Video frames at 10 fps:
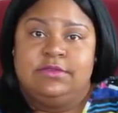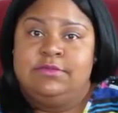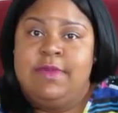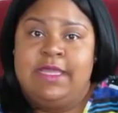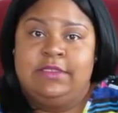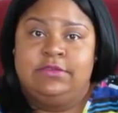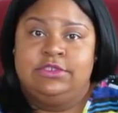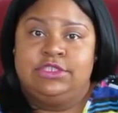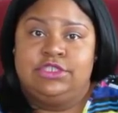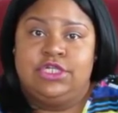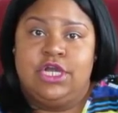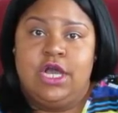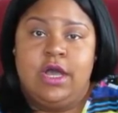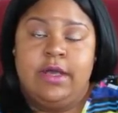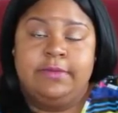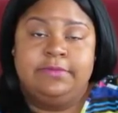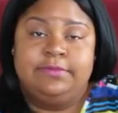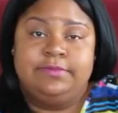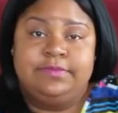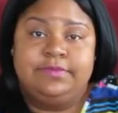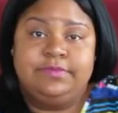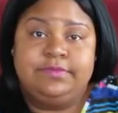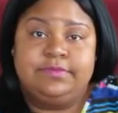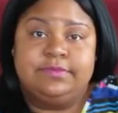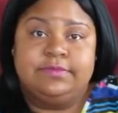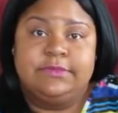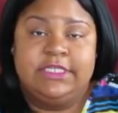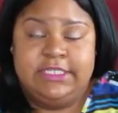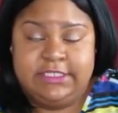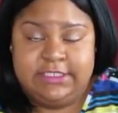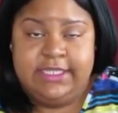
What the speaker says: you might lose your job. He's